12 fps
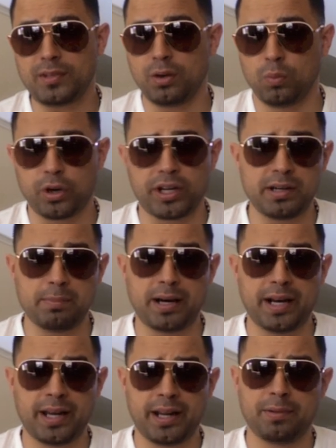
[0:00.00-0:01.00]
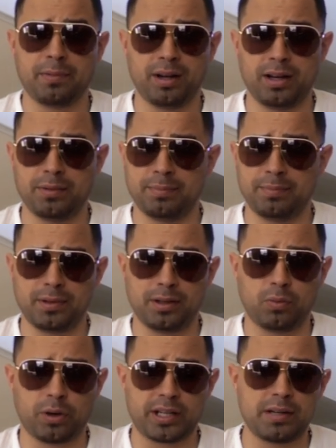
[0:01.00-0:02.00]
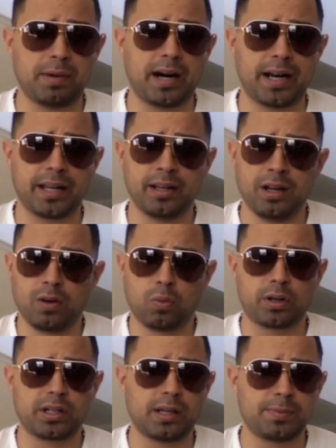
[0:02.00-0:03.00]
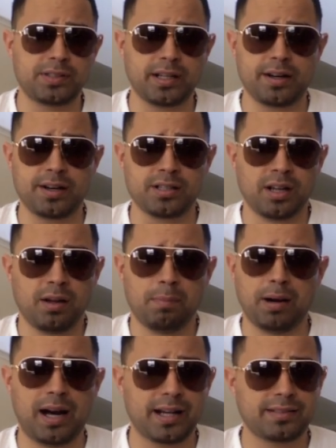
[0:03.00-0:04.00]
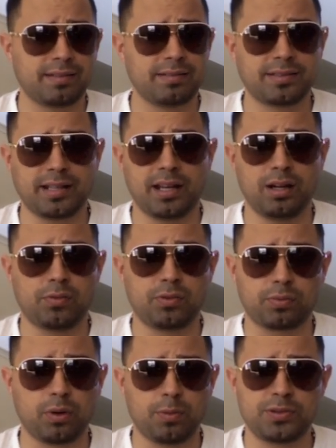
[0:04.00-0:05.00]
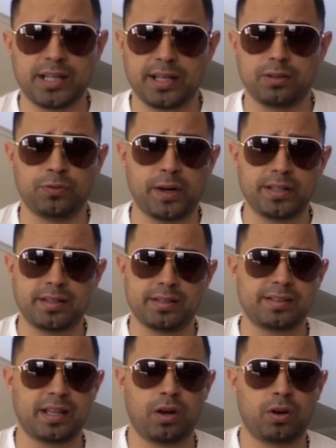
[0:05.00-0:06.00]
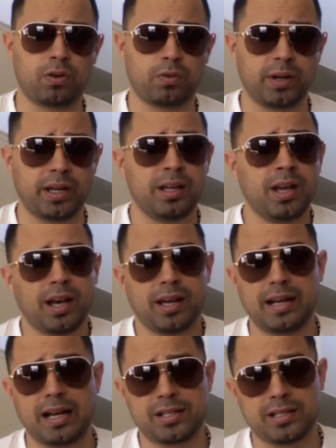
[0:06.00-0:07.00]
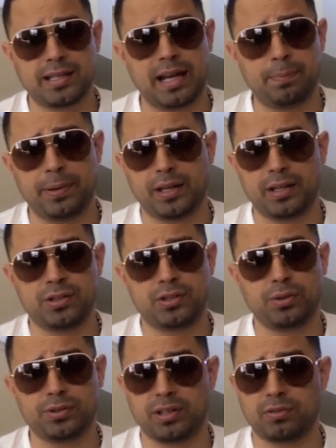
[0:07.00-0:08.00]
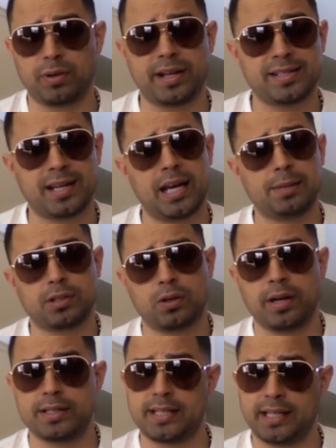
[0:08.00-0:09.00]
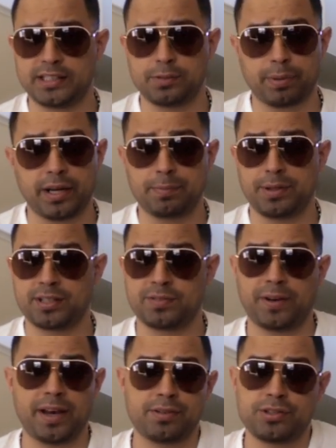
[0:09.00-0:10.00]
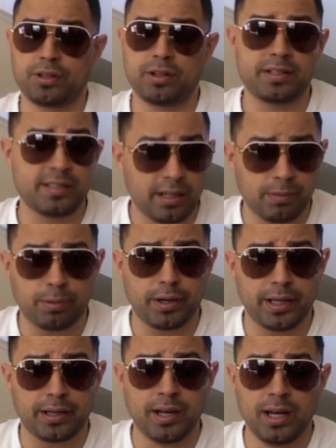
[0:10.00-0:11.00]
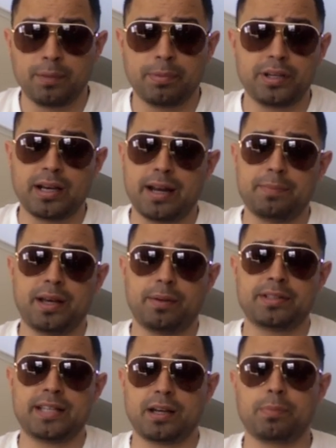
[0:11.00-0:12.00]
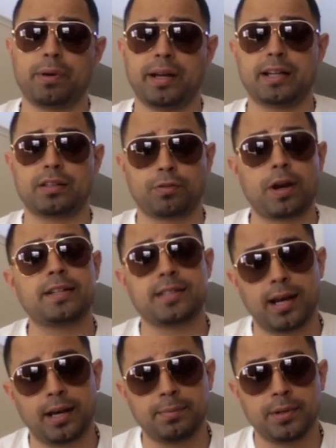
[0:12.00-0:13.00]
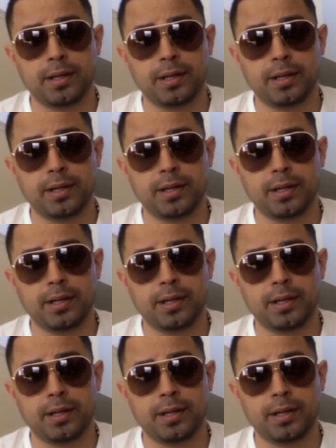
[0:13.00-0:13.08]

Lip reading: working the body, working upstairs, boxing, staying off the ropes, taking a fight to the center of the ring, and not just that, picking and choosing the right time to go ahead and take his break, because fighters, you're going to take a break, but you got to be able to take a break at the right time.